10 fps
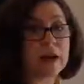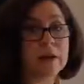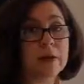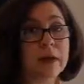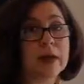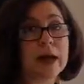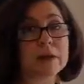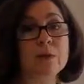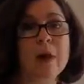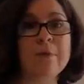bin
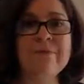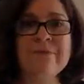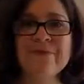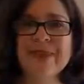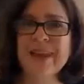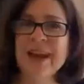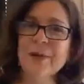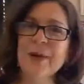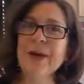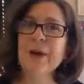as well.
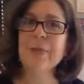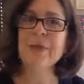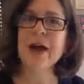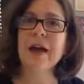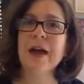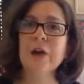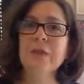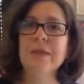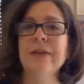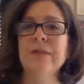Anyway, I hope that
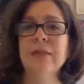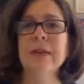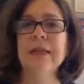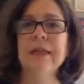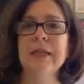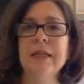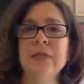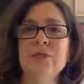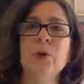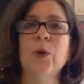helped, gave you some ideas
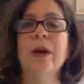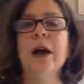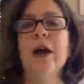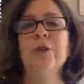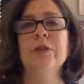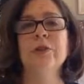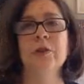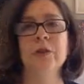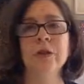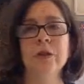for how to
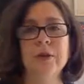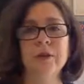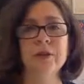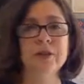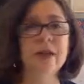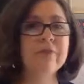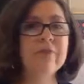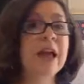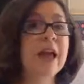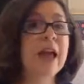store your stuff.
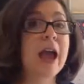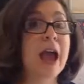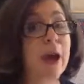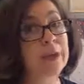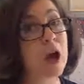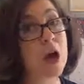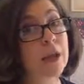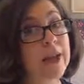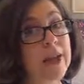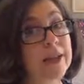Happy
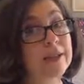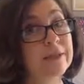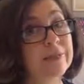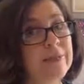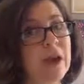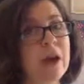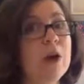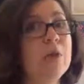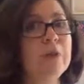holidays. Oh,